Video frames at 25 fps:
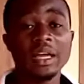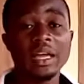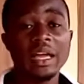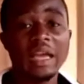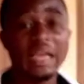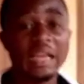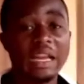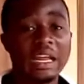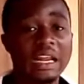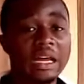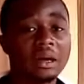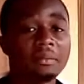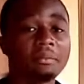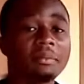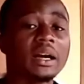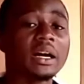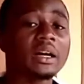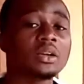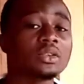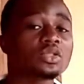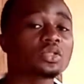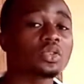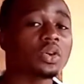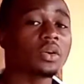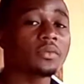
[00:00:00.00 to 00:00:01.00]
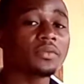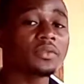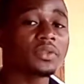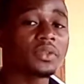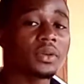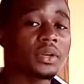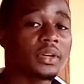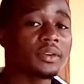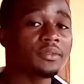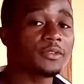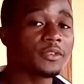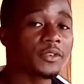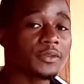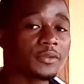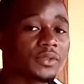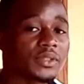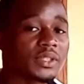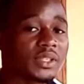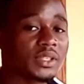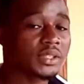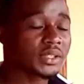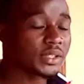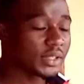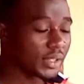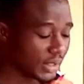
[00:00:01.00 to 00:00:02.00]
and an amount of 350
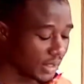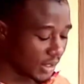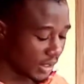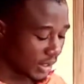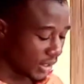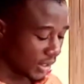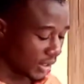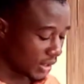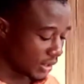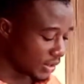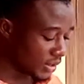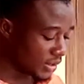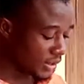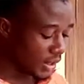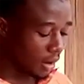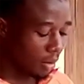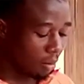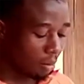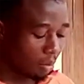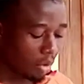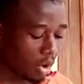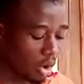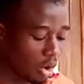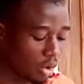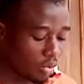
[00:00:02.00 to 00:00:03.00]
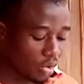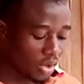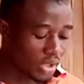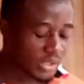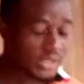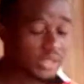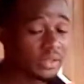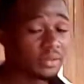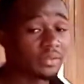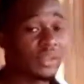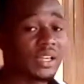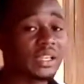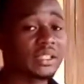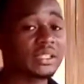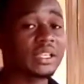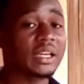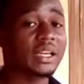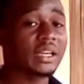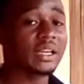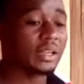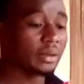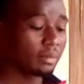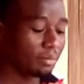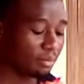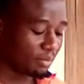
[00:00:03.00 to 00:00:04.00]
cedis more was invested
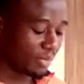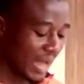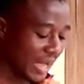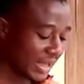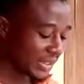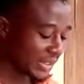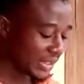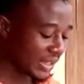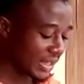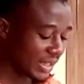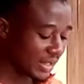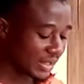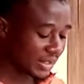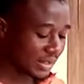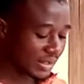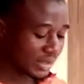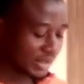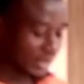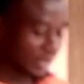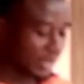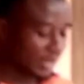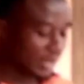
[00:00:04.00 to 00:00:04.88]
in Barclays